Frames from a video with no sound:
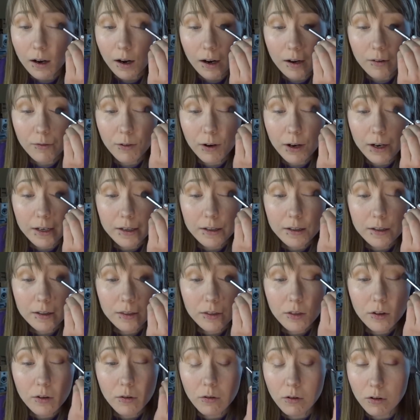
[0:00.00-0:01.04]
I find
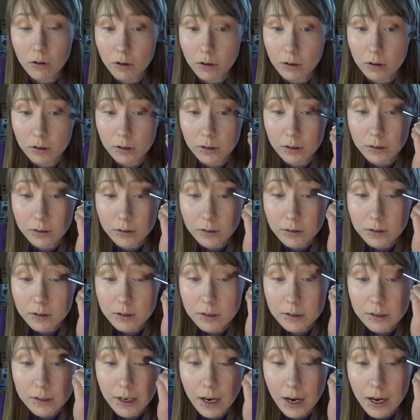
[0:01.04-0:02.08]
the whole
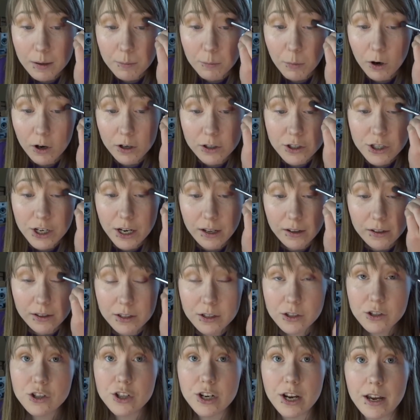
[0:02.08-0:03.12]
Tide Pod
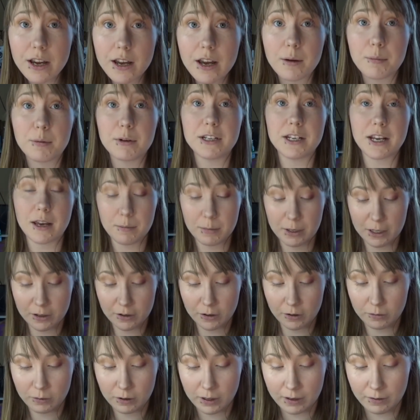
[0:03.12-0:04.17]
Challenge
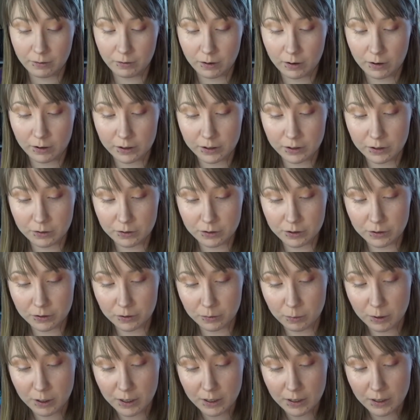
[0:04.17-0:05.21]
epidemic or whatever on
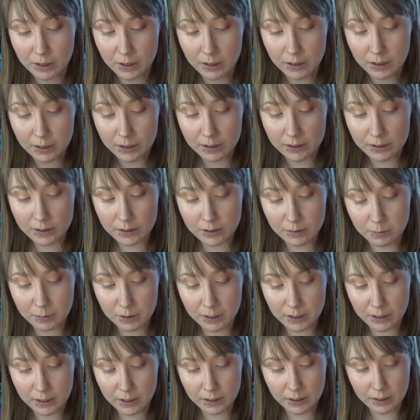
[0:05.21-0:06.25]
YouTube to
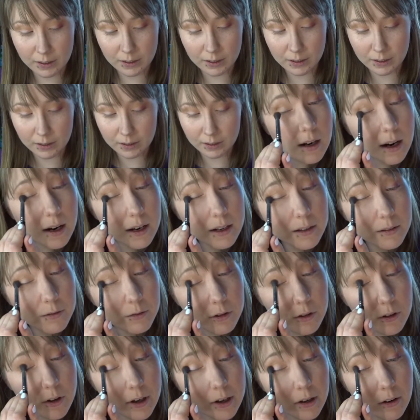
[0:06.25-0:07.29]
be kind
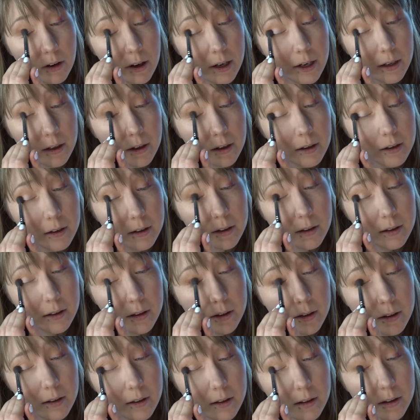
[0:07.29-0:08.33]
of triggering,
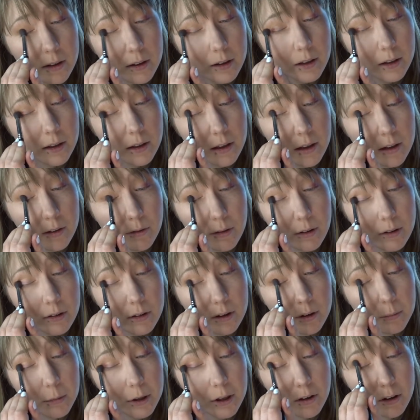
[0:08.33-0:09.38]
if I'm
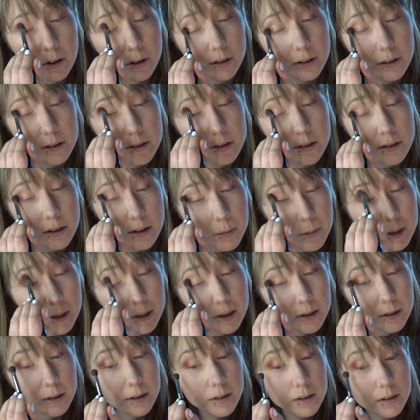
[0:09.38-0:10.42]
going to be honest,
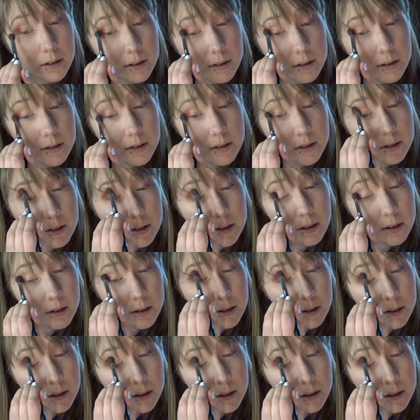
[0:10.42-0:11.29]
because